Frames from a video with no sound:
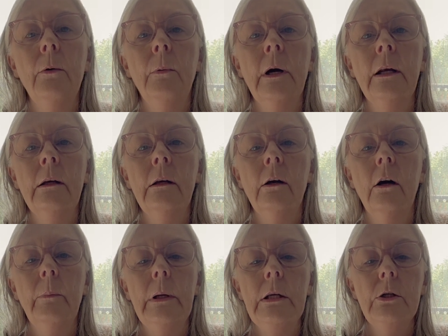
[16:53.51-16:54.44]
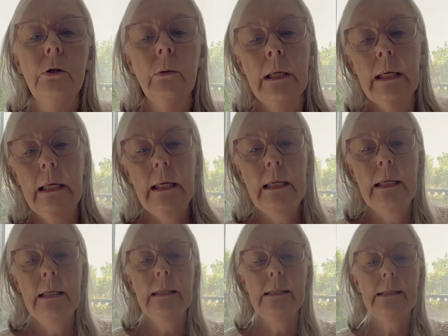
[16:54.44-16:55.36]
one I've been doing
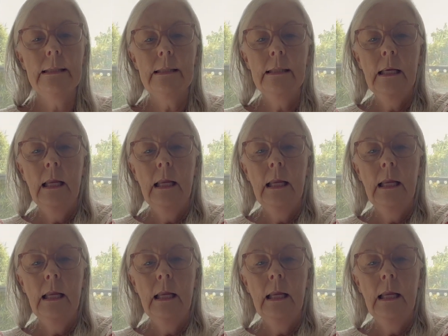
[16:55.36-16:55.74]
is,